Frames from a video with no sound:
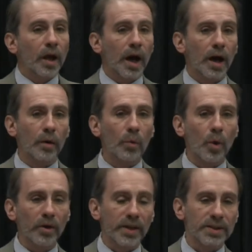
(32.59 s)

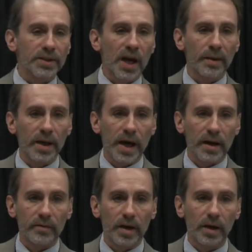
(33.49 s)
Work that's coming out
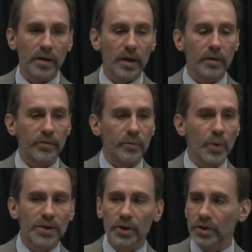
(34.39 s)
of a
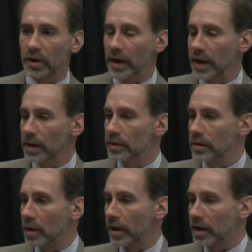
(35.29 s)
researcher in
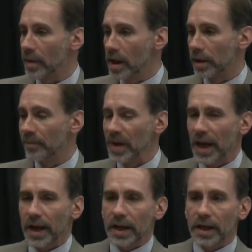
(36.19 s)
Carnegie Mellon
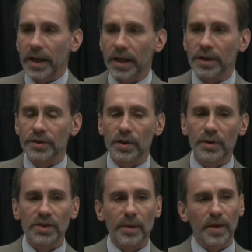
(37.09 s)
is
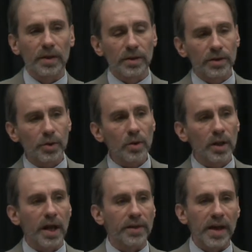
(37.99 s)
doing something sort
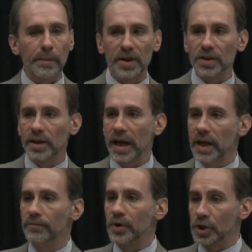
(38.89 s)
of like that, but as an
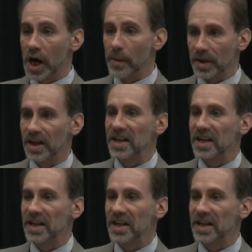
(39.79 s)
aid for shopping.